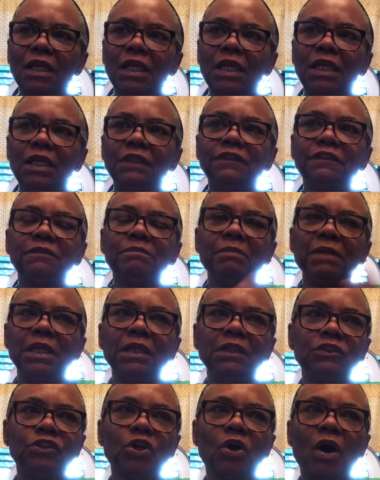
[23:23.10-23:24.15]
It's me
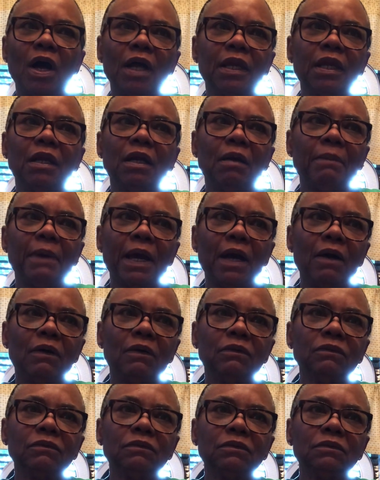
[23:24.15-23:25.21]
talking about